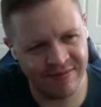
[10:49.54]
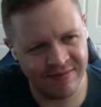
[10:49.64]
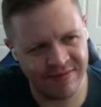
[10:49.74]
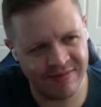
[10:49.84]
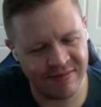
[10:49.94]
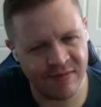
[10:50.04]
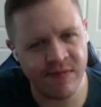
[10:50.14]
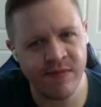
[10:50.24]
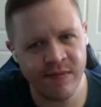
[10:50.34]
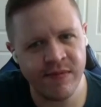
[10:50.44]

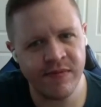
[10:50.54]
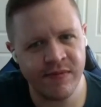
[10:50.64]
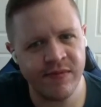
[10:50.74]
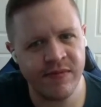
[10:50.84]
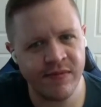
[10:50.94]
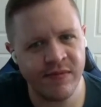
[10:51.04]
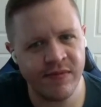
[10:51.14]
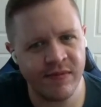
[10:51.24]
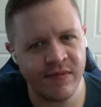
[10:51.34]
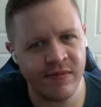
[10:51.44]

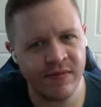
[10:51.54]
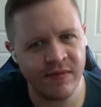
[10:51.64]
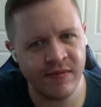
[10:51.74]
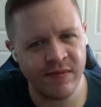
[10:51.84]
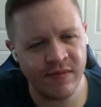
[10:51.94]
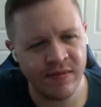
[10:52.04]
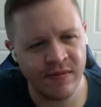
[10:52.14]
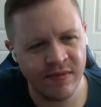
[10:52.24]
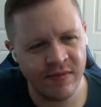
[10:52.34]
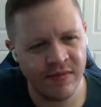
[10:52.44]

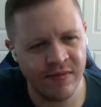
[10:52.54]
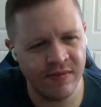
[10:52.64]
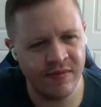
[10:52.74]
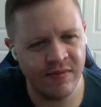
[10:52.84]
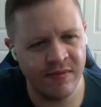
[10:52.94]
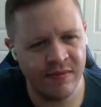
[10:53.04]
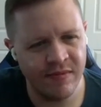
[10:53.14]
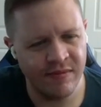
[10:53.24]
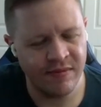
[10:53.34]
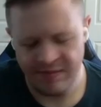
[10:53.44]

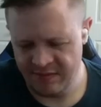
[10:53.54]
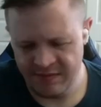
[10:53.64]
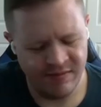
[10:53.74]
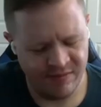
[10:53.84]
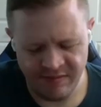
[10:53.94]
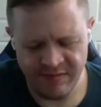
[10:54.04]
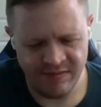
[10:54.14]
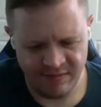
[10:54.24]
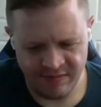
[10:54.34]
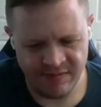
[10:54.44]

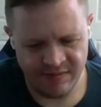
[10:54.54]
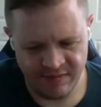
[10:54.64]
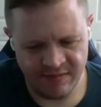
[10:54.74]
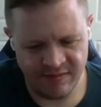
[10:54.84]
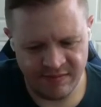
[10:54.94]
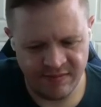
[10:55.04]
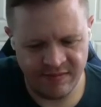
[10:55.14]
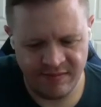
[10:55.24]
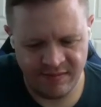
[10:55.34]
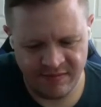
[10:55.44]

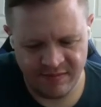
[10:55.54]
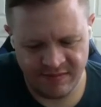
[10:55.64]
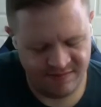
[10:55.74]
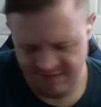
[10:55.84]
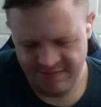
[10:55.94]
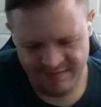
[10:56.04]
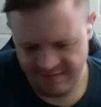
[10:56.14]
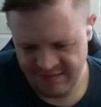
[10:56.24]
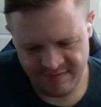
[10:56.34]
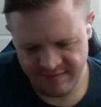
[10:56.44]

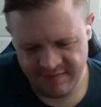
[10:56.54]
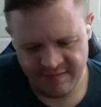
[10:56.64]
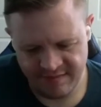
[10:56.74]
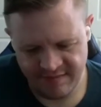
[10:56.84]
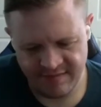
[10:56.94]
No words are spoken by the person on screen.